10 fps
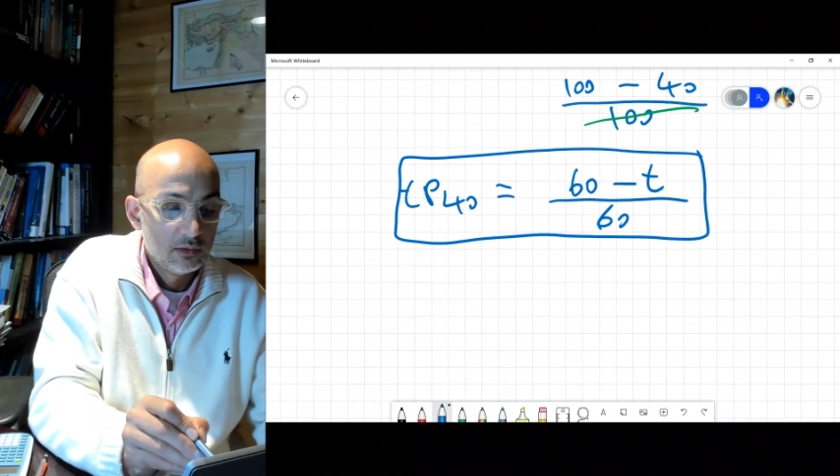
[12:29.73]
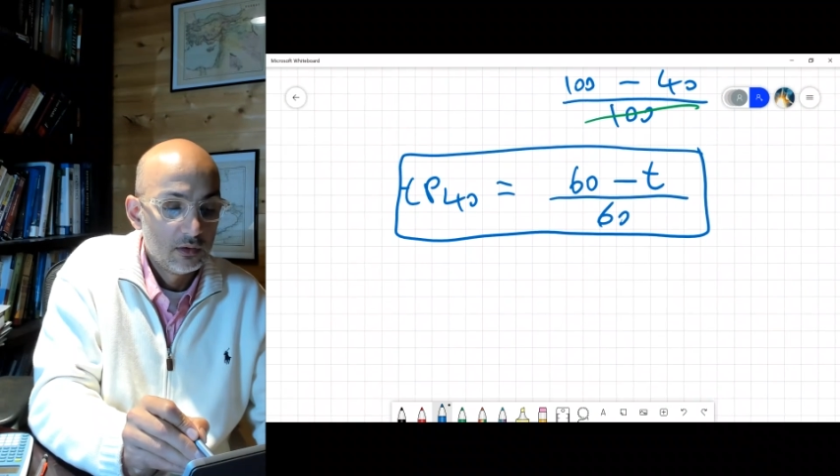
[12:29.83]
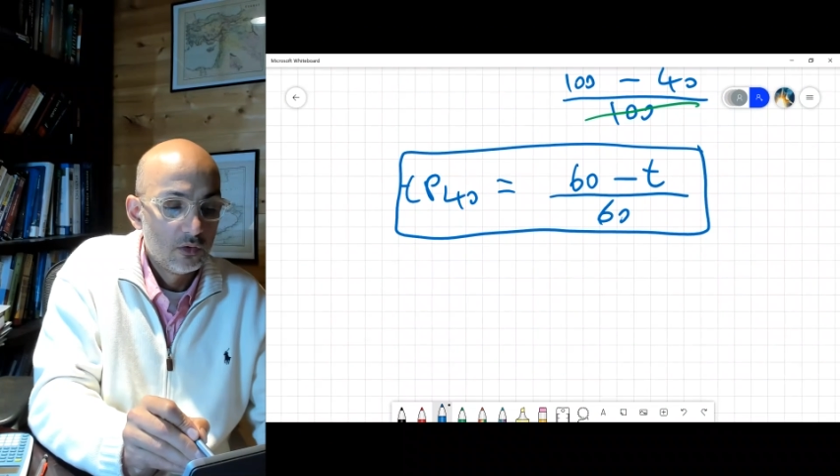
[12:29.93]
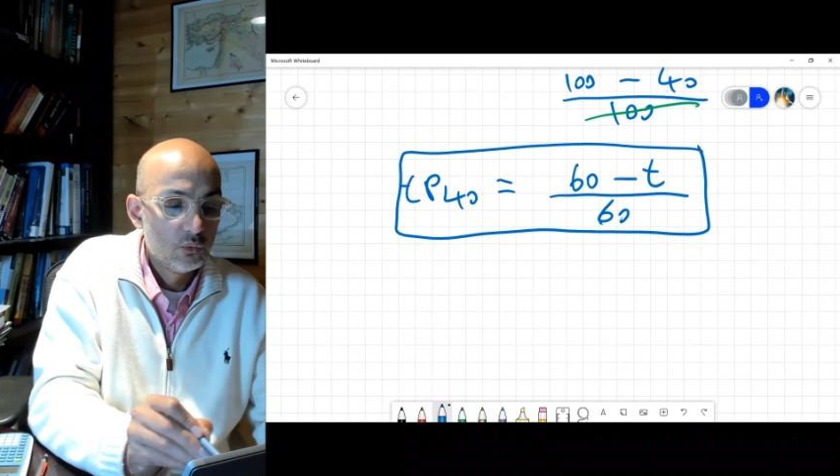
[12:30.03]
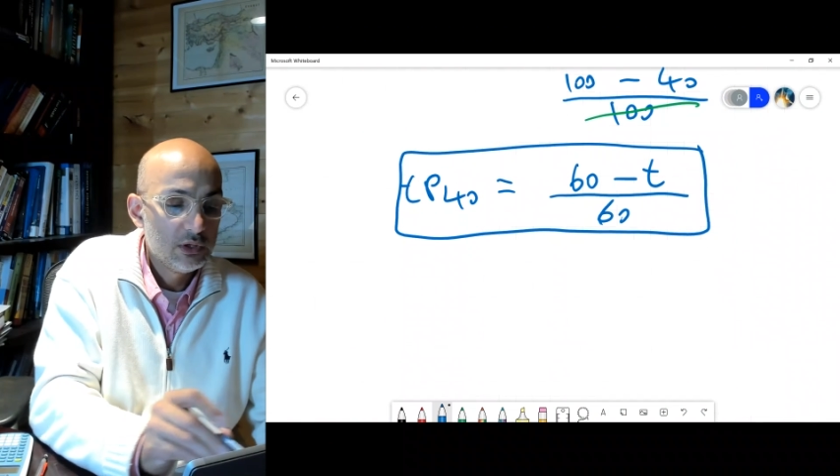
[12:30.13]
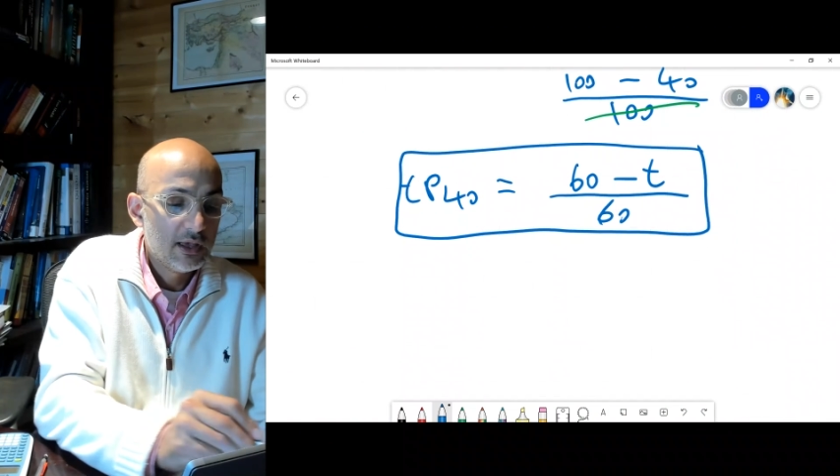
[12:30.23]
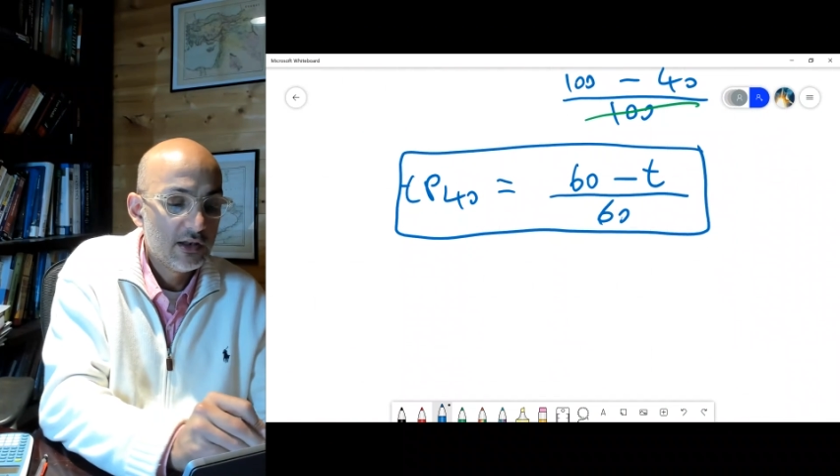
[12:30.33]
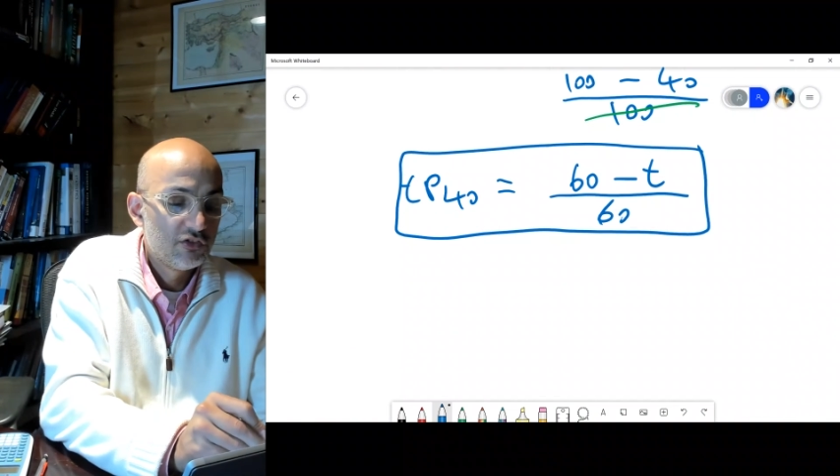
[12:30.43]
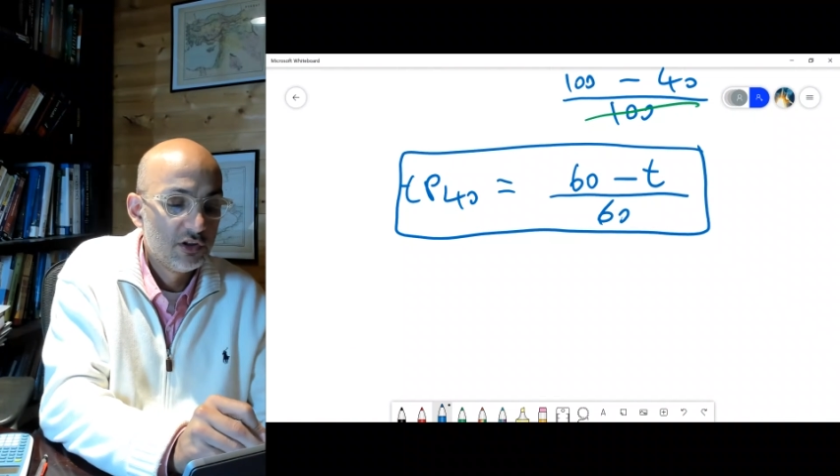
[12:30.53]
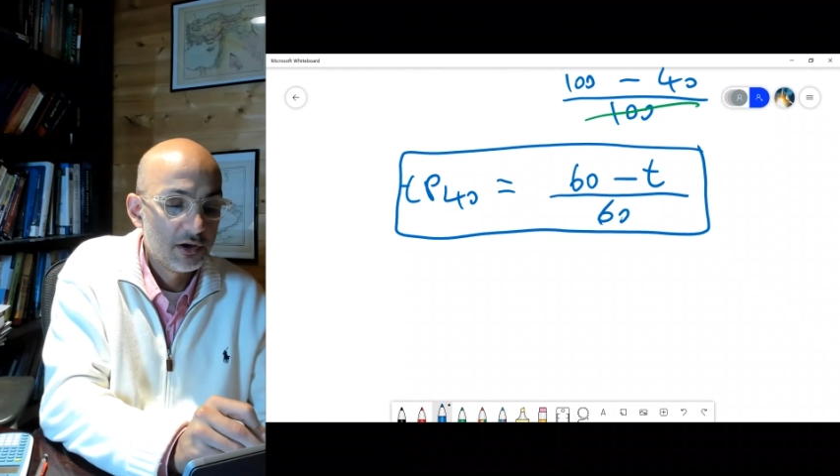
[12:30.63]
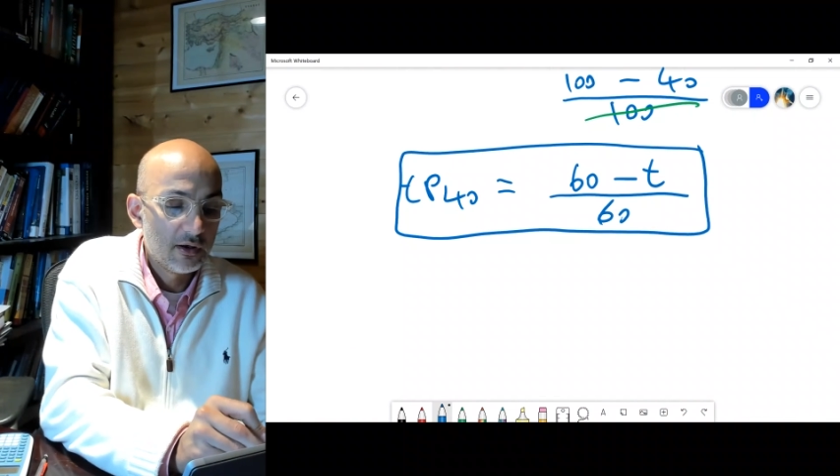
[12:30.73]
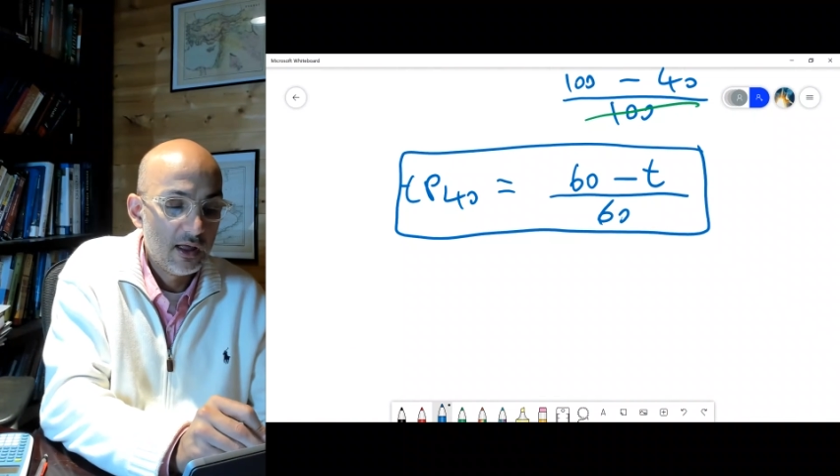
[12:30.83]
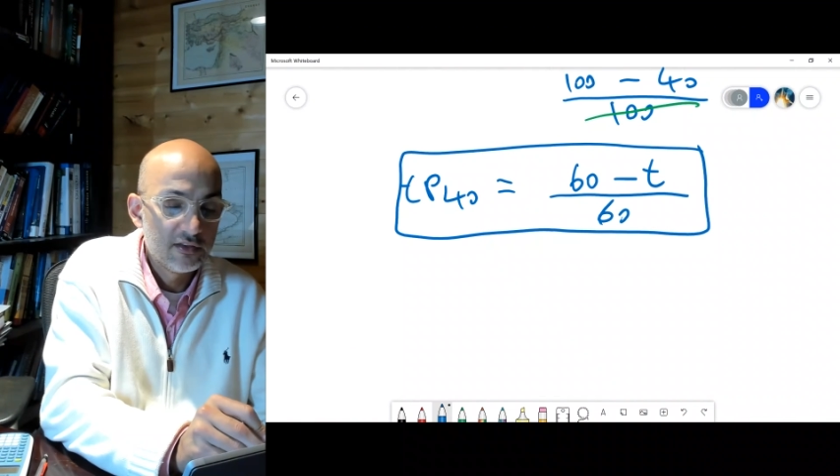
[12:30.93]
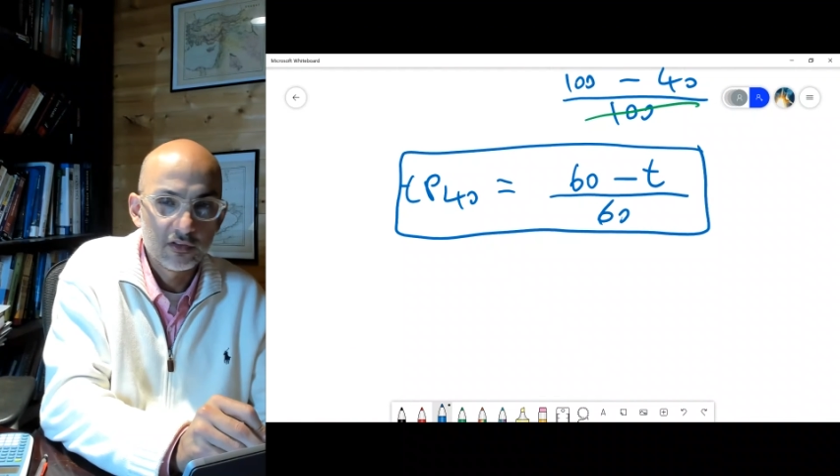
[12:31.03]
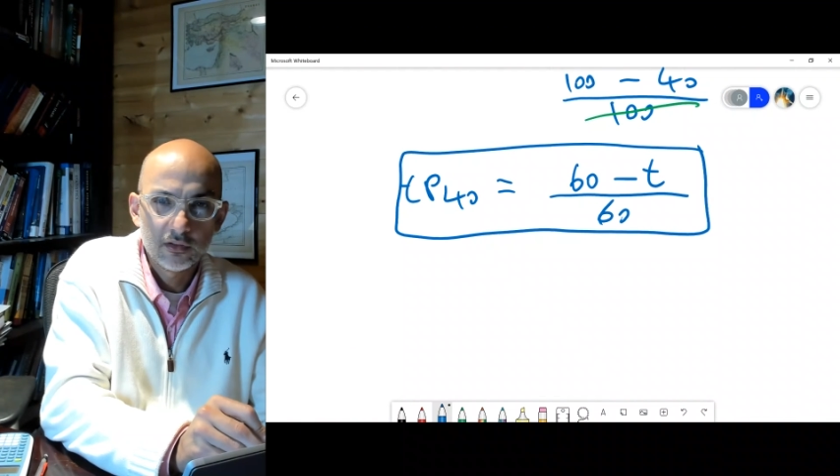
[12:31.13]
We can
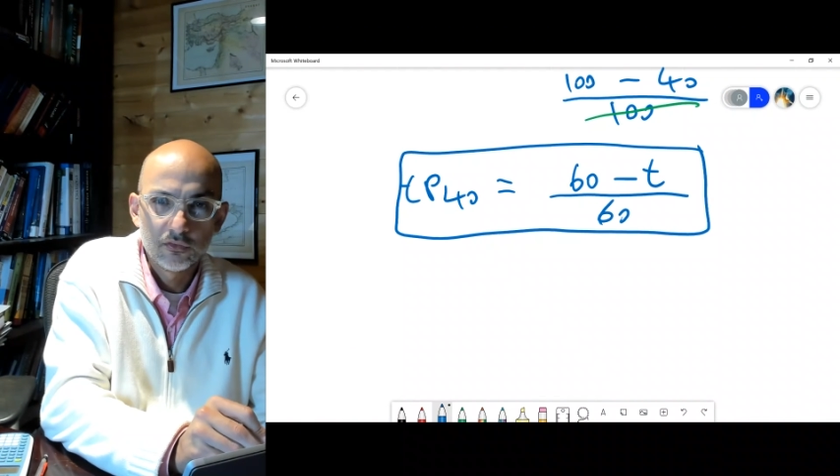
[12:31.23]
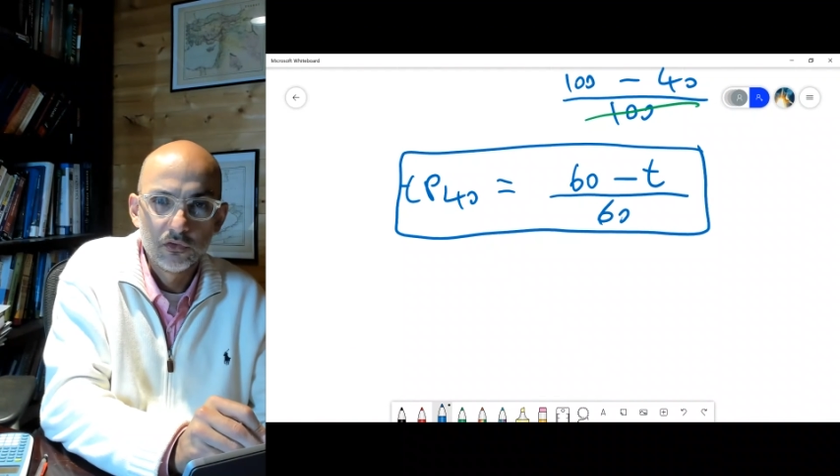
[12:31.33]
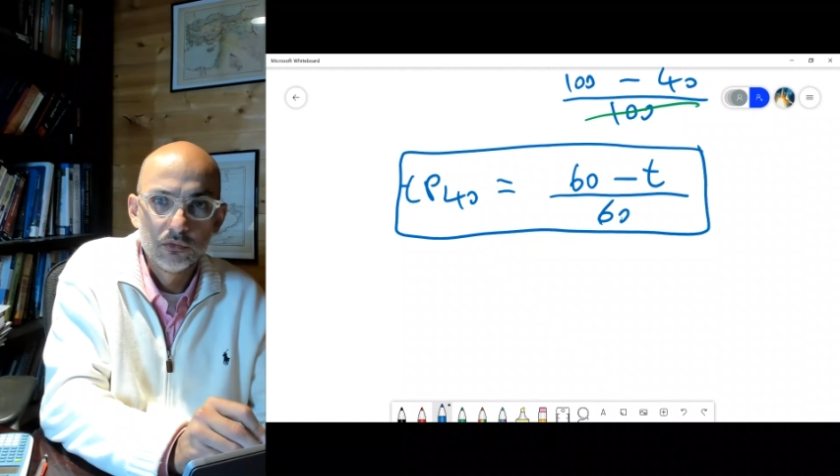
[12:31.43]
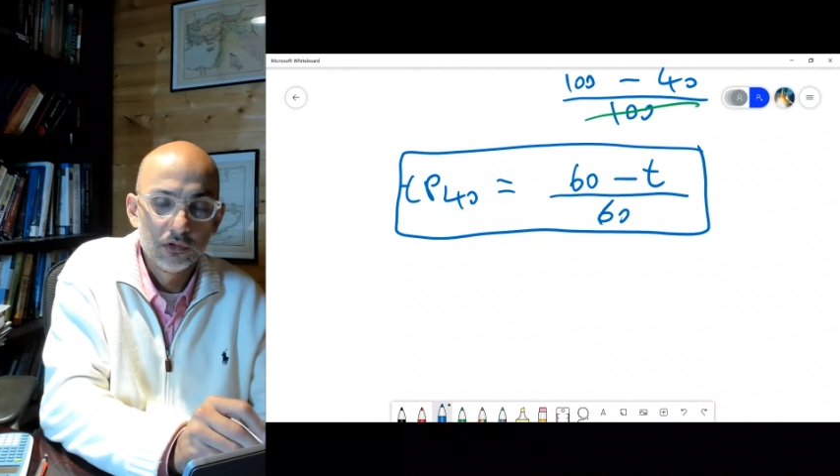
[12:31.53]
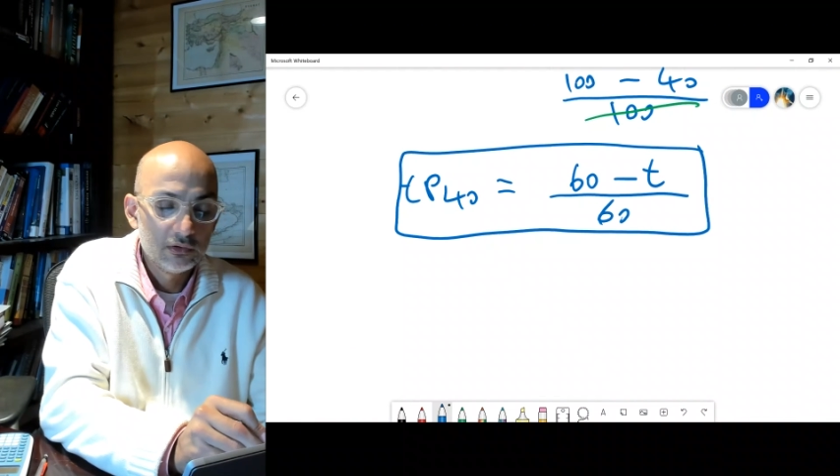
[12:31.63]
generalize it if you want.